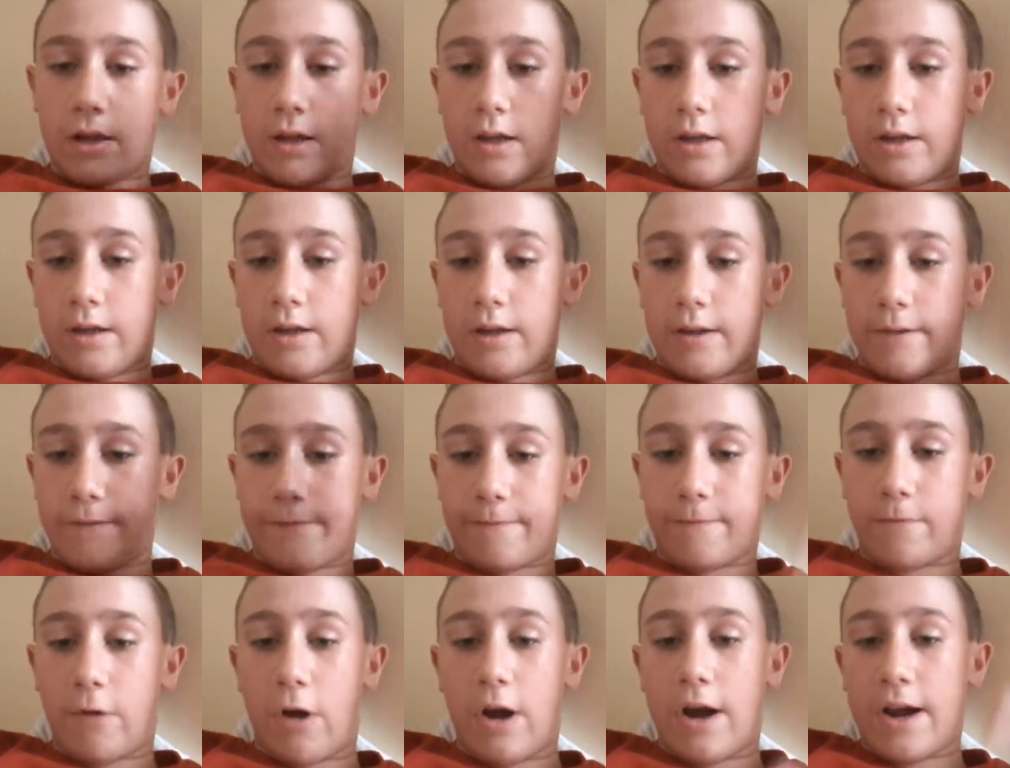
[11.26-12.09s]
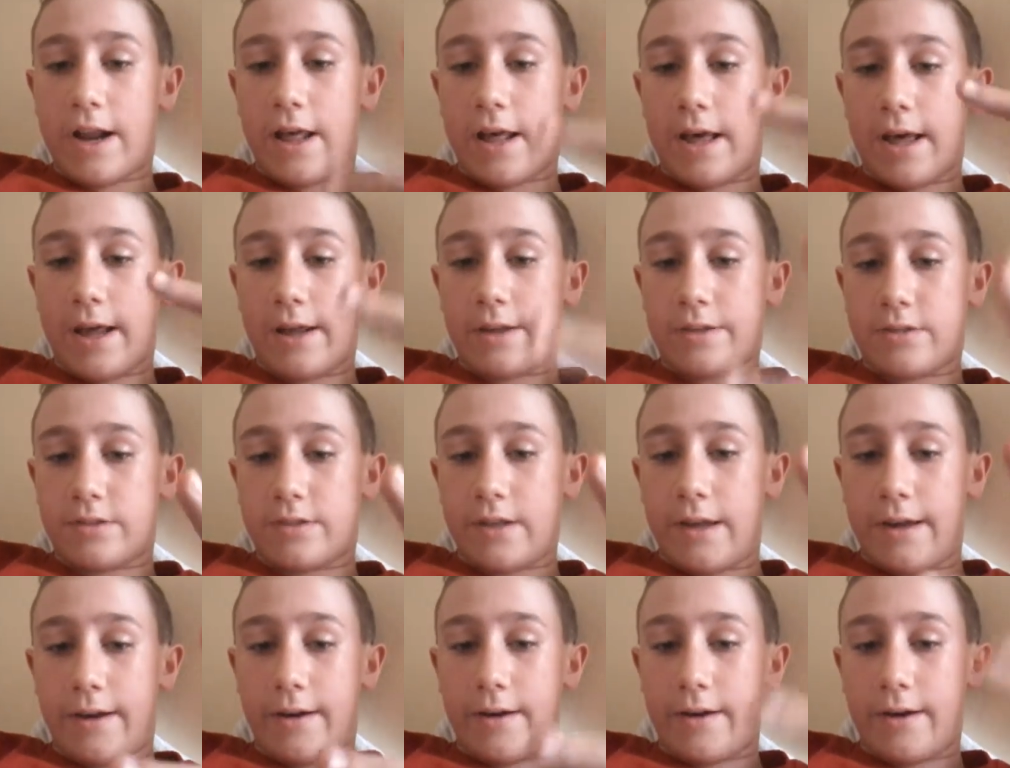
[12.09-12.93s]
uh, Friday,
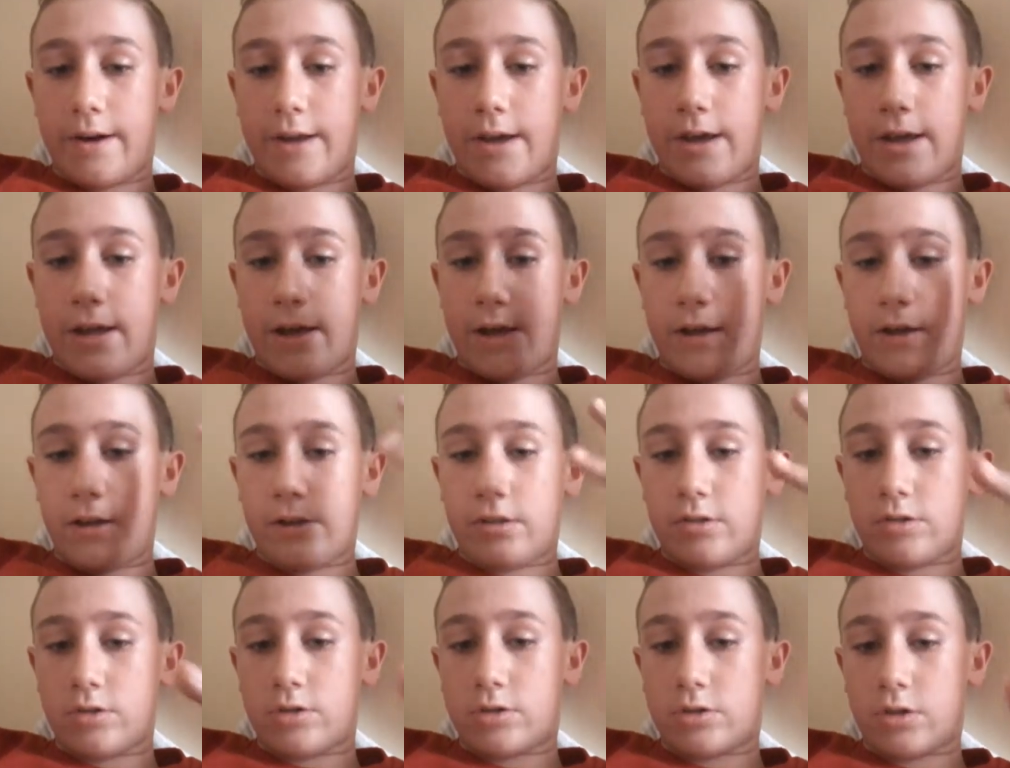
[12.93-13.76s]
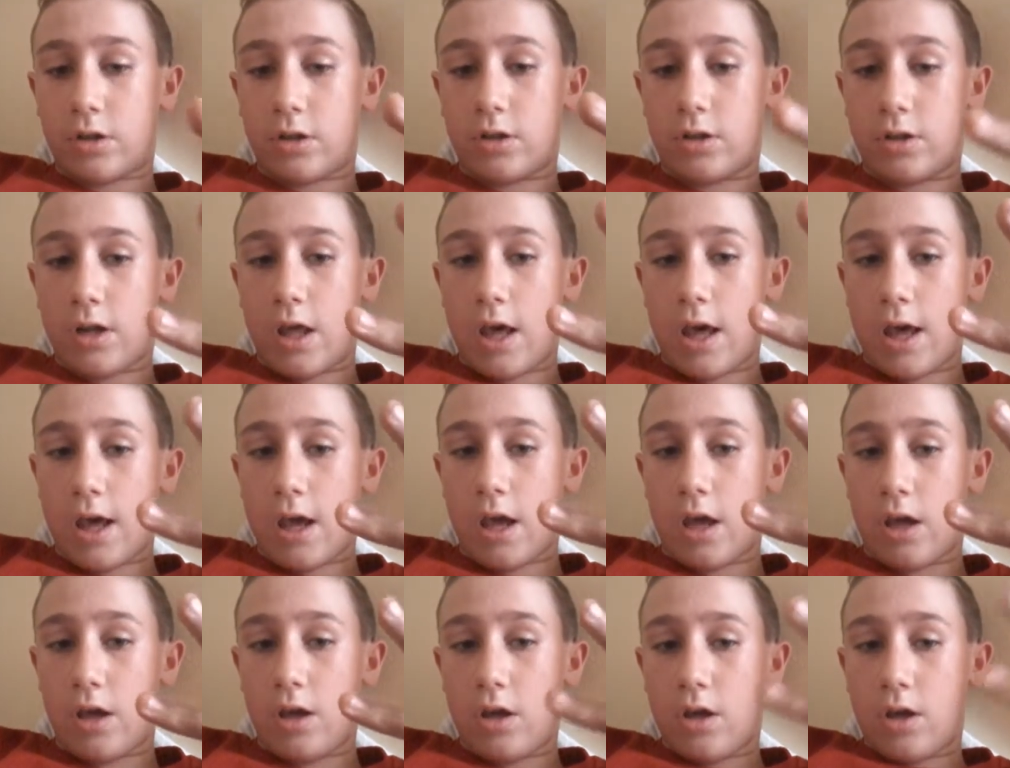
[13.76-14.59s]
Saturday, and
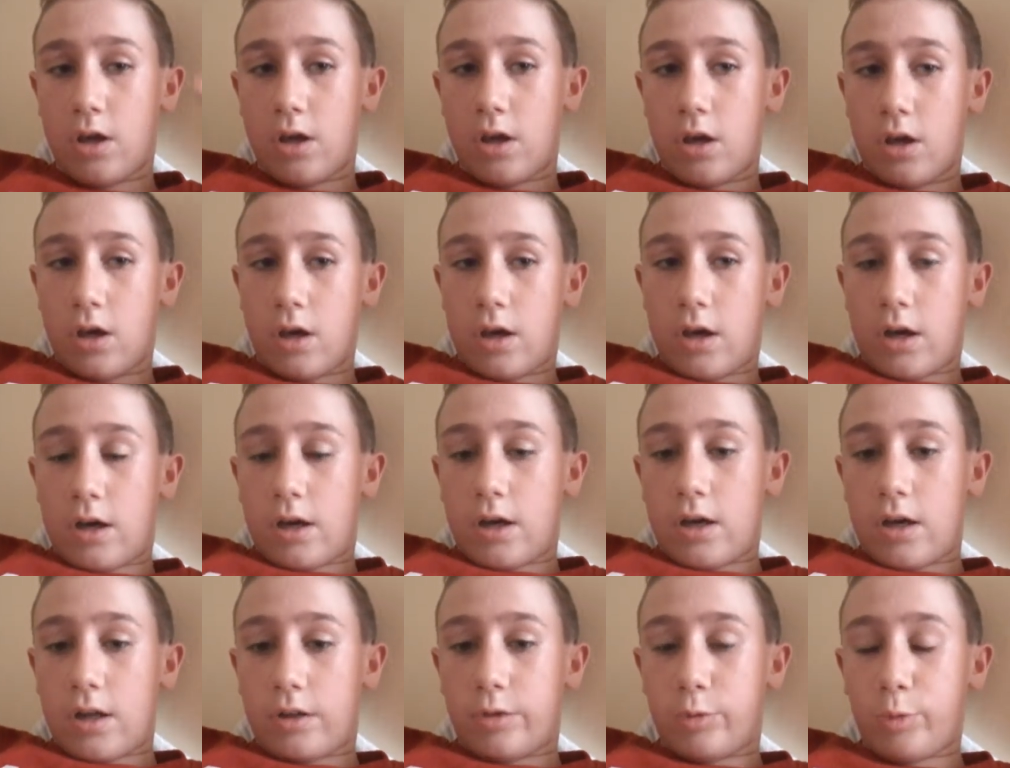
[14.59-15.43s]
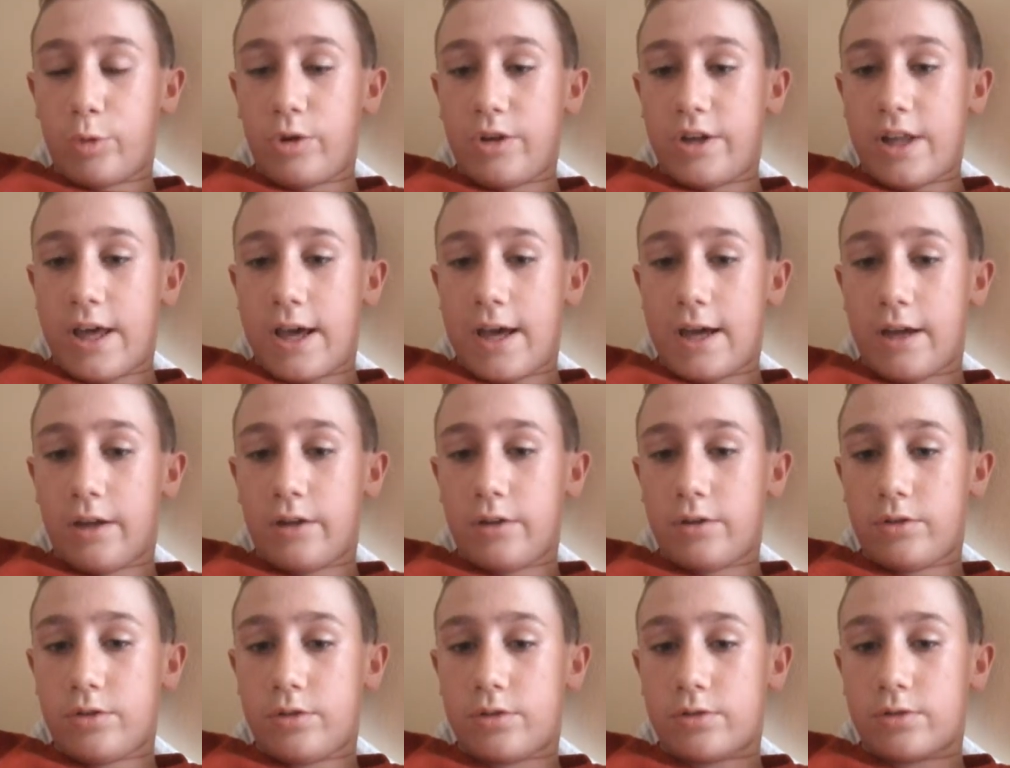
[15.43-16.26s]
Sunday, uh, three
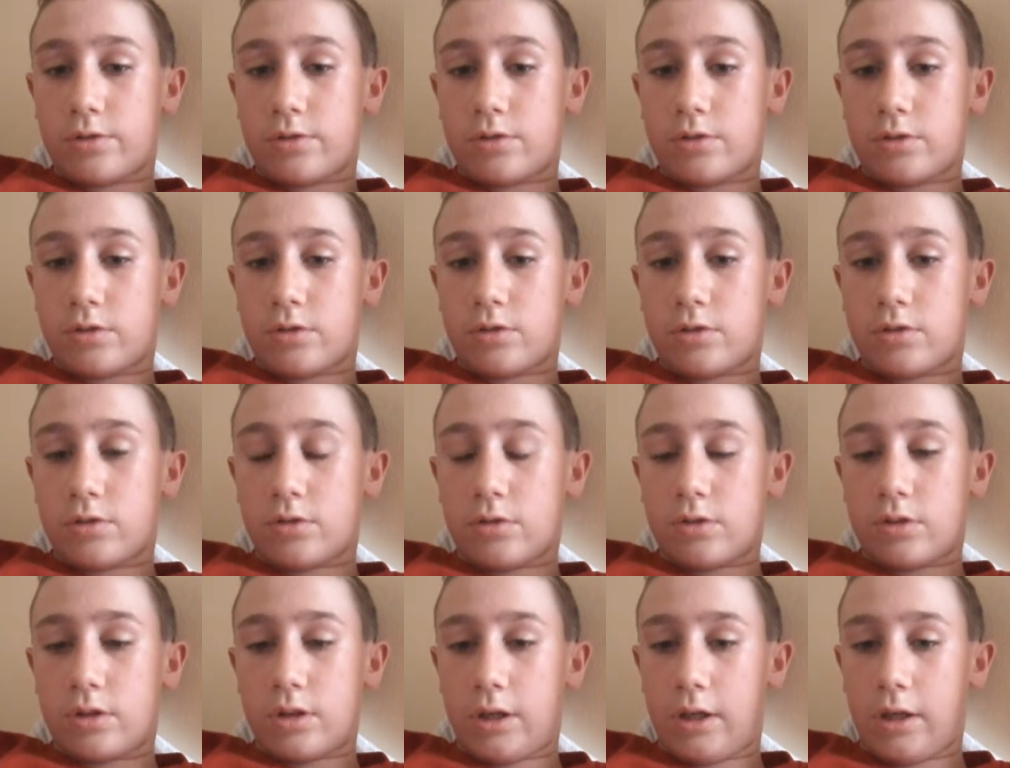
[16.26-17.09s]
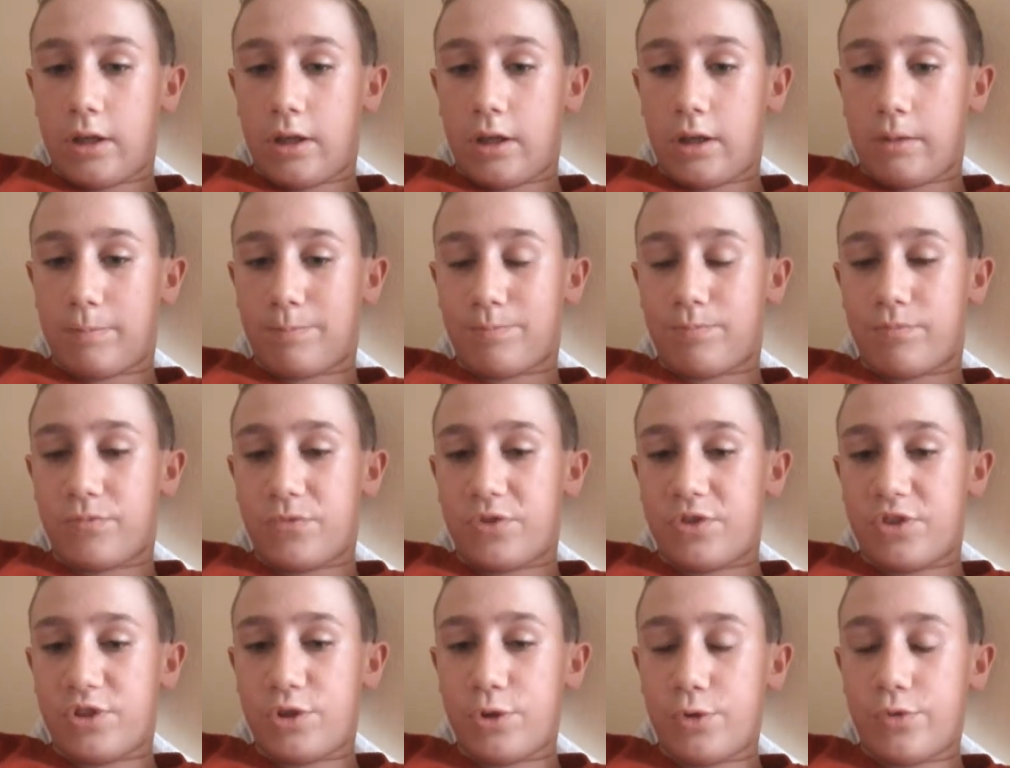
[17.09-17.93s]
days, uh,
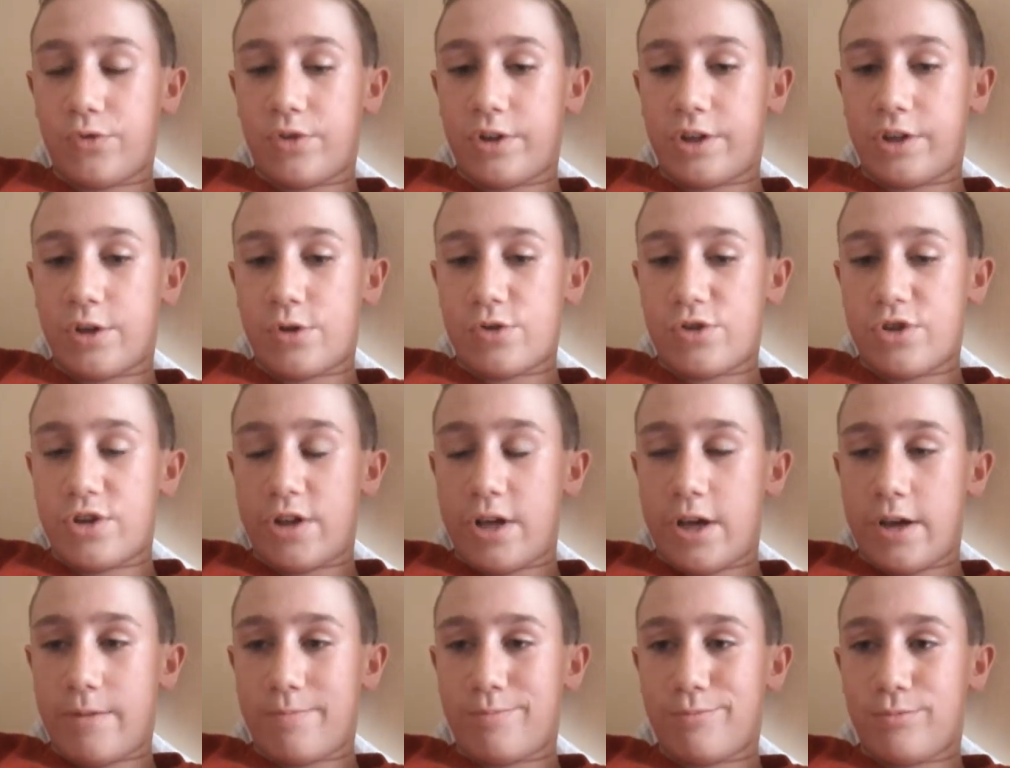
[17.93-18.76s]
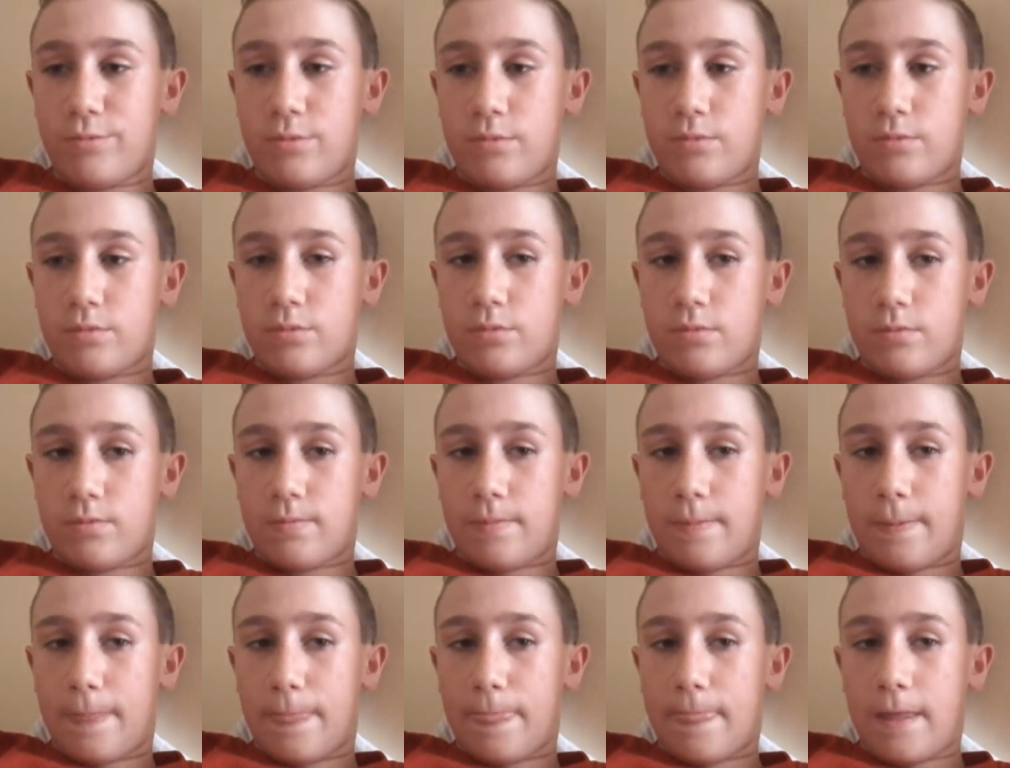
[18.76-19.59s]
two videos a day.
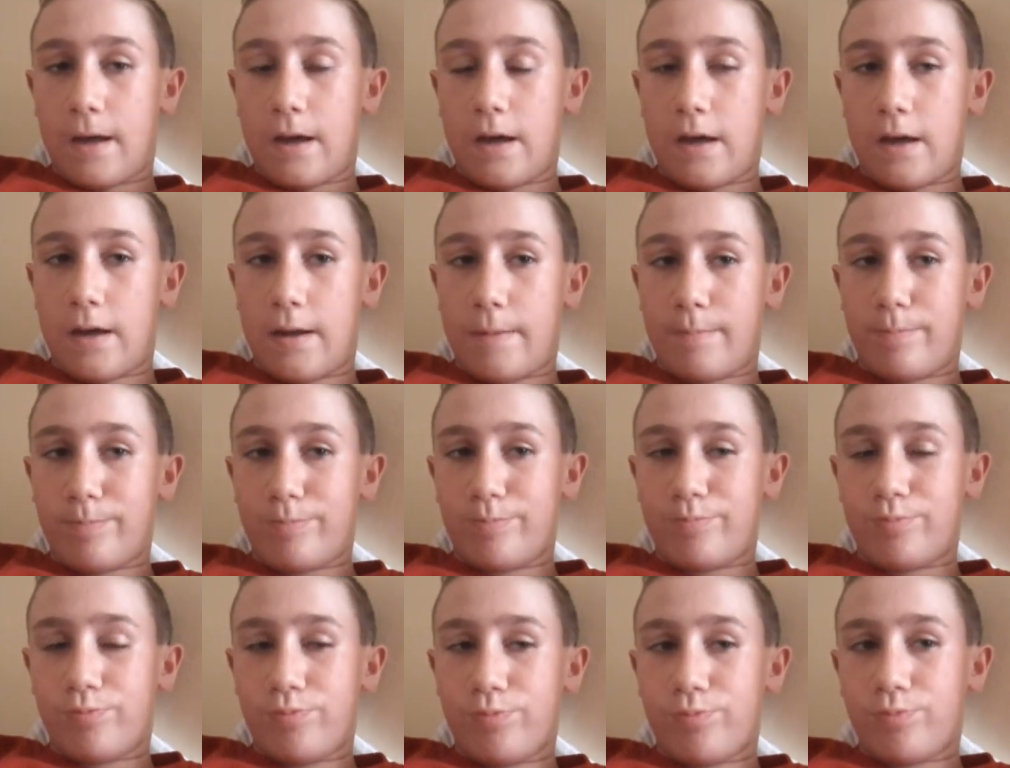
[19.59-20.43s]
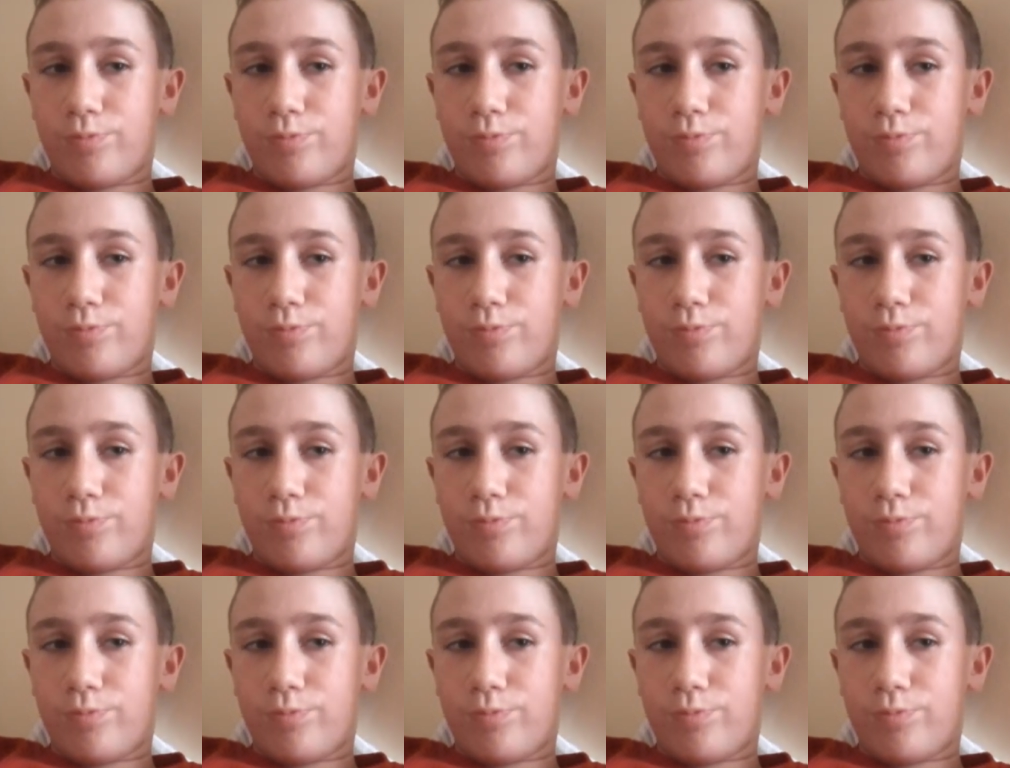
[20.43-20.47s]
Um,